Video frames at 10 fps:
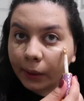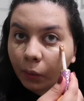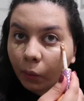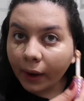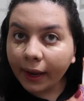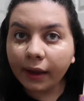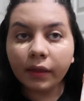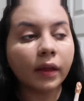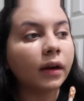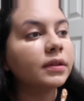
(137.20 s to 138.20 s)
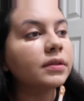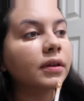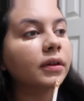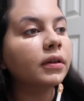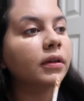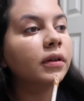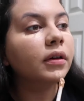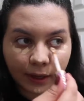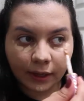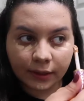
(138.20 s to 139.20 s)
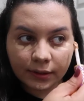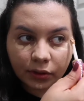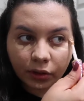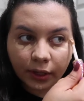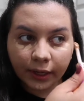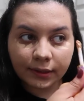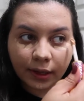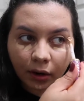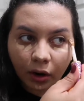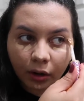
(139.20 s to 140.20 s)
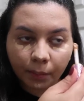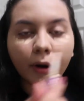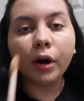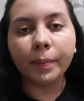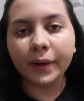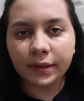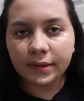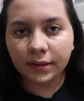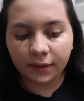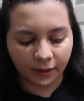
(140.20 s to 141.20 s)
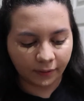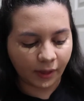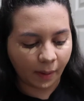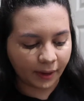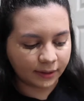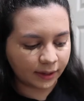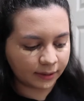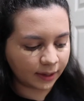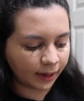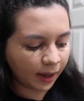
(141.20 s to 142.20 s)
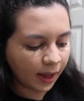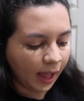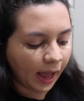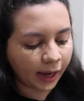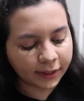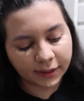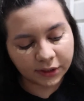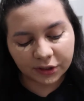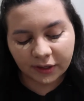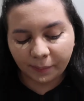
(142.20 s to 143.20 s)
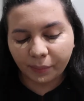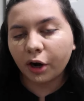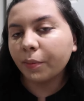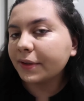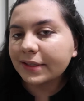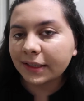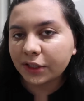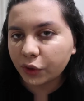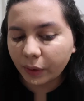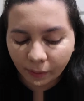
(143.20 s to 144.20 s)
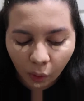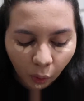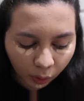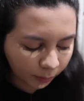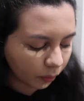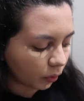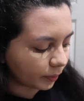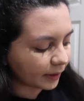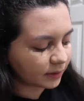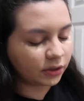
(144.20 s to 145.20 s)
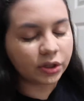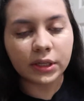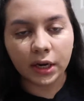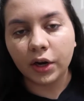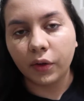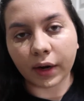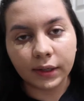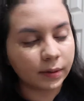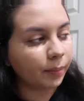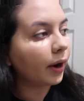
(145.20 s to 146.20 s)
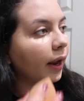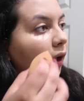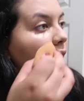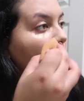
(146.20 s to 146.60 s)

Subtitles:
in a way that it's like, it doesn't look like it's like on purpose. If that makes sense. Like, I didn't just like purposely do it horrible because then she's gonna know that it's a prank.